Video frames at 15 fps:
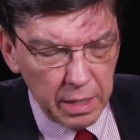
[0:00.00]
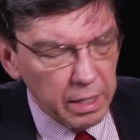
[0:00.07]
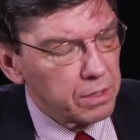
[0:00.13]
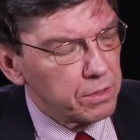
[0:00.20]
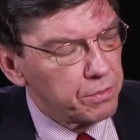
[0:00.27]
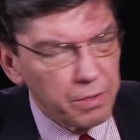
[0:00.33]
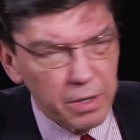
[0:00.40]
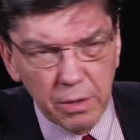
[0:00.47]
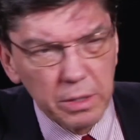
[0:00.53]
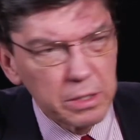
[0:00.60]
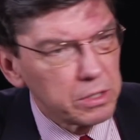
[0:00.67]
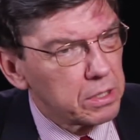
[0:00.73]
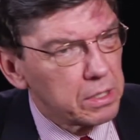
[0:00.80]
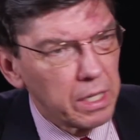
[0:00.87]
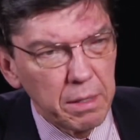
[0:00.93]
is very
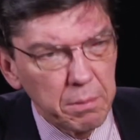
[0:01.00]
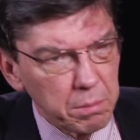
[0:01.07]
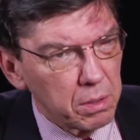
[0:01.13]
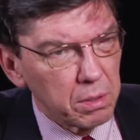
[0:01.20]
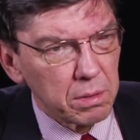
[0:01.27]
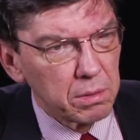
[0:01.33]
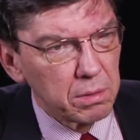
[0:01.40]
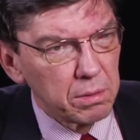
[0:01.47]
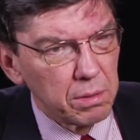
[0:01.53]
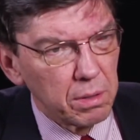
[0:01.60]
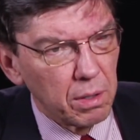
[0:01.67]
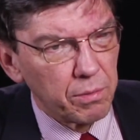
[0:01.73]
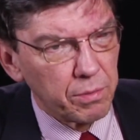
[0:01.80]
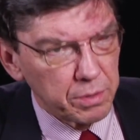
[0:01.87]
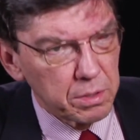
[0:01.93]
stable over